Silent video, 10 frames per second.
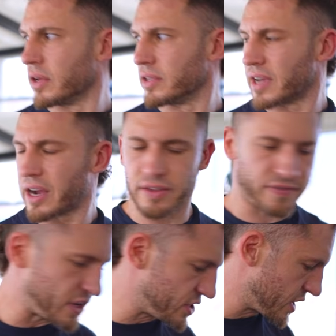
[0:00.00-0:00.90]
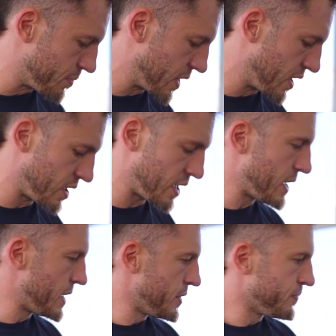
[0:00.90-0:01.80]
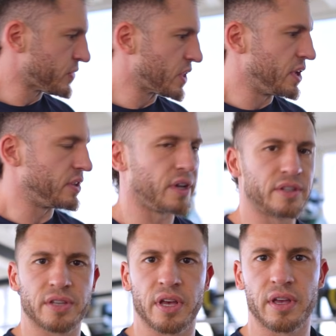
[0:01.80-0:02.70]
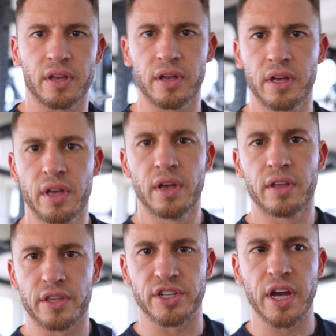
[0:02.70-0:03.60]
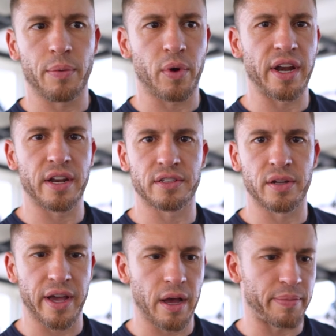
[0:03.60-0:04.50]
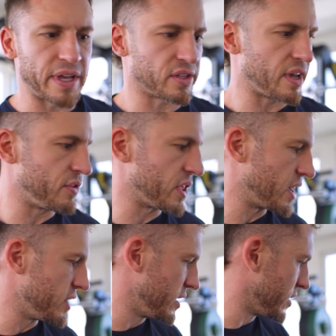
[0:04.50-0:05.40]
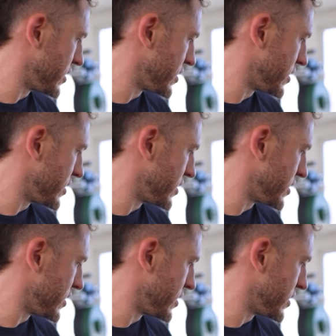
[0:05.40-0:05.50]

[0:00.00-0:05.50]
entirely finished yet, but it does the job, what I needed to do. I got basically everything I need.